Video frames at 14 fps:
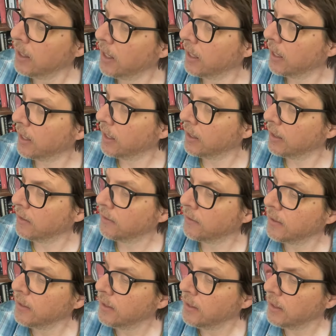And
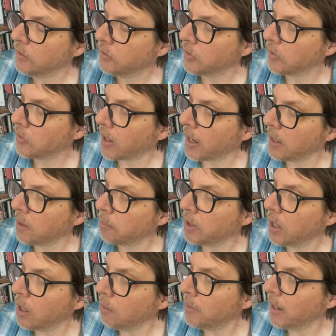he says, I am
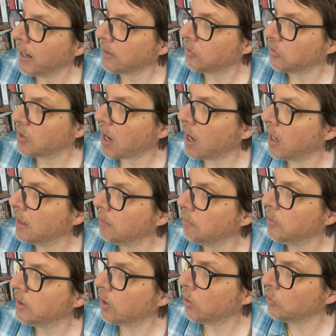come as time,
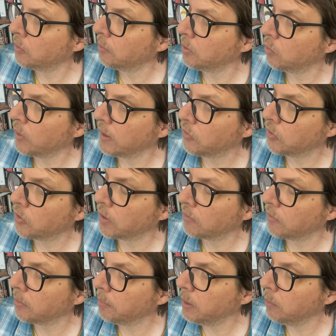the ultimate waster of
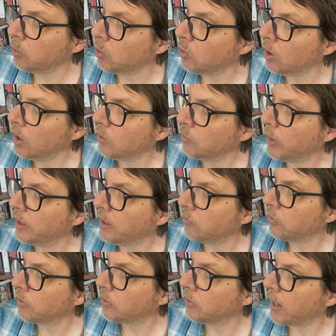the people, ready
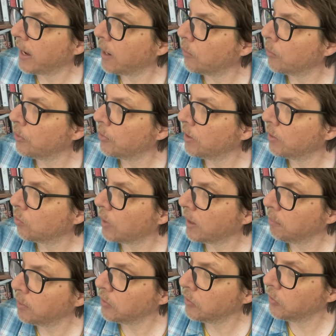for the hour that
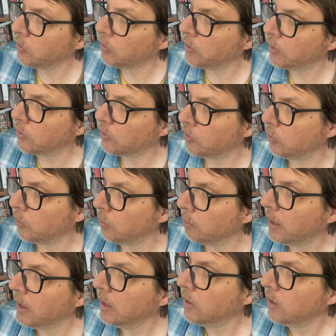ripens to their doom.